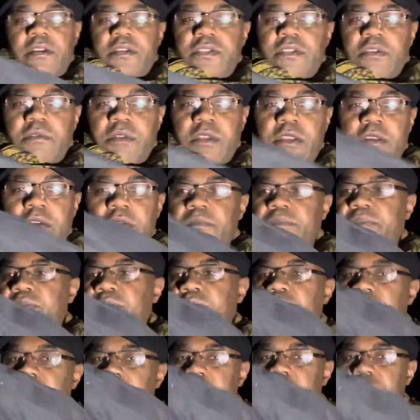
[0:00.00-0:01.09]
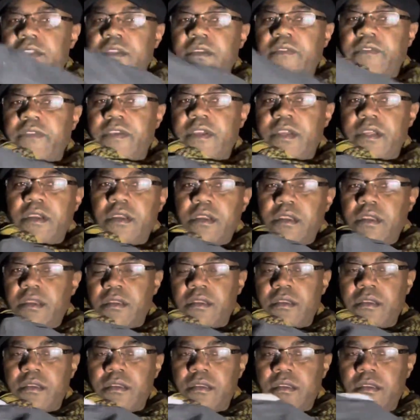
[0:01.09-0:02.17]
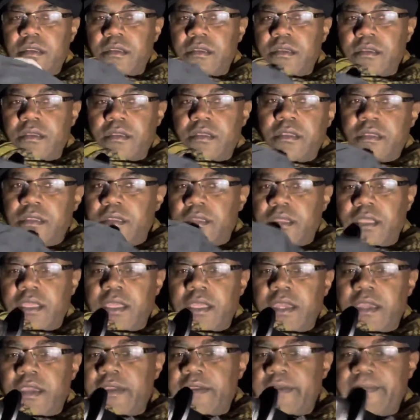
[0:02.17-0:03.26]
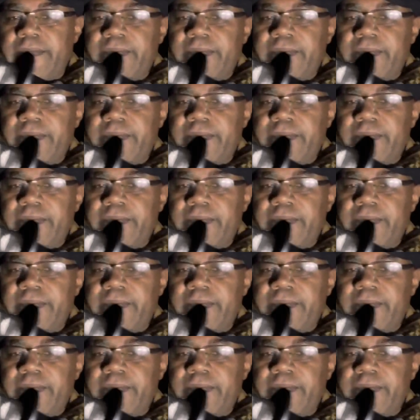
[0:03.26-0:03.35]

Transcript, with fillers: So pull this off here. Okay.